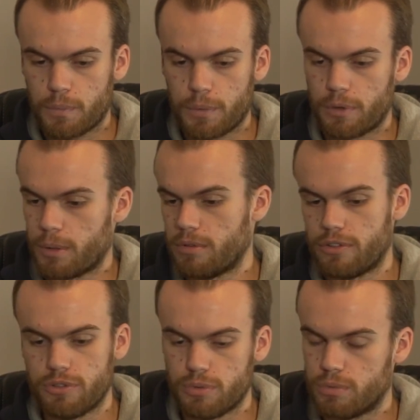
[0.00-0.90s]
We were able
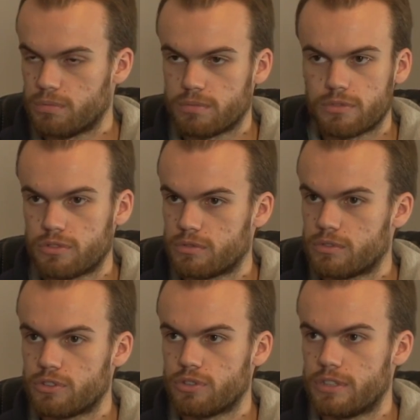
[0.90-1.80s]
to do
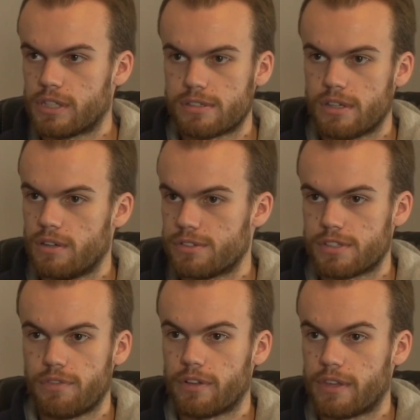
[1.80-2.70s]
good ticket sales and
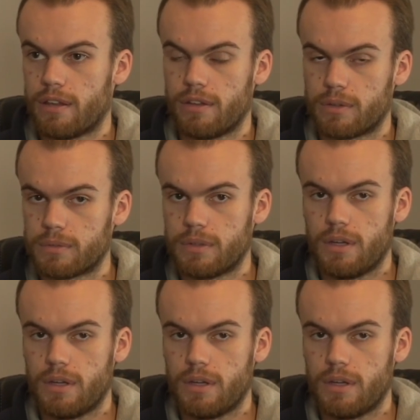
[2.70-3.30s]
stuff like that. Like